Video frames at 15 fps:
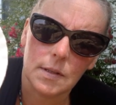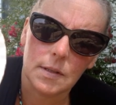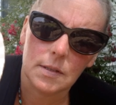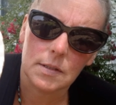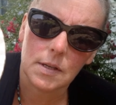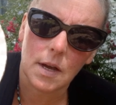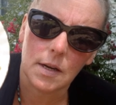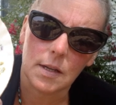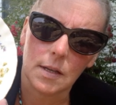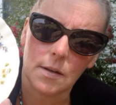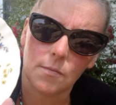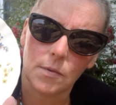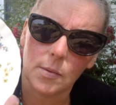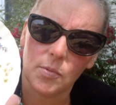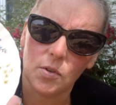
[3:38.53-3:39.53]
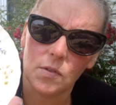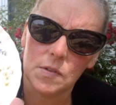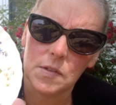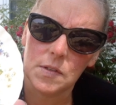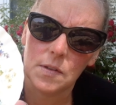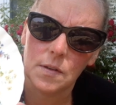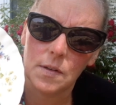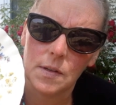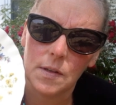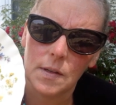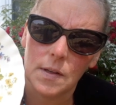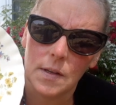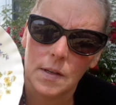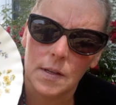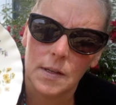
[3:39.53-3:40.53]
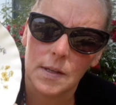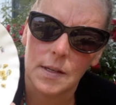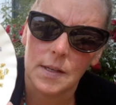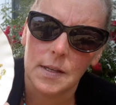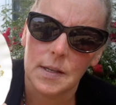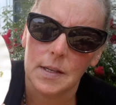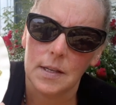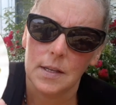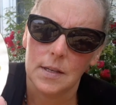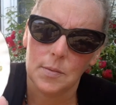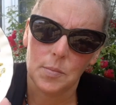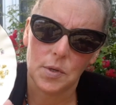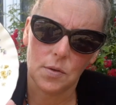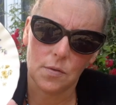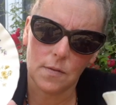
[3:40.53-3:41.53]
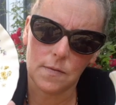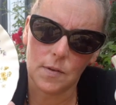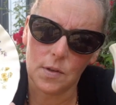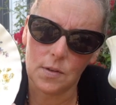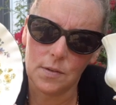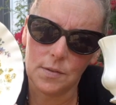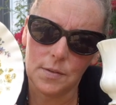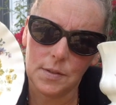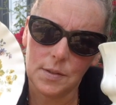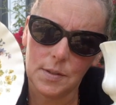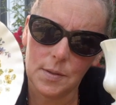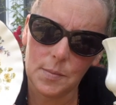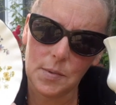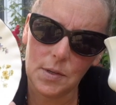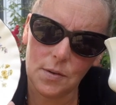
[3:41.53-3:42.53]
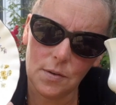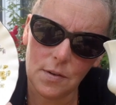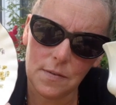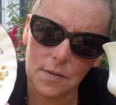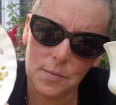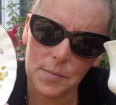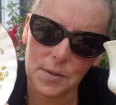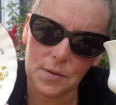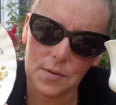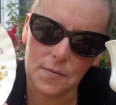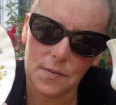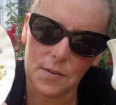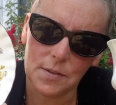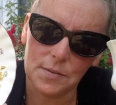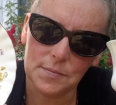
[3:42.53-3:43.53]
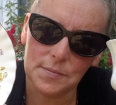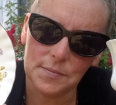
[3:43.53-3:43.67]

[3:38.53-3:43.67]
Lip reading: It's kind of ripples. Beautiful. Beautiful, beautiful.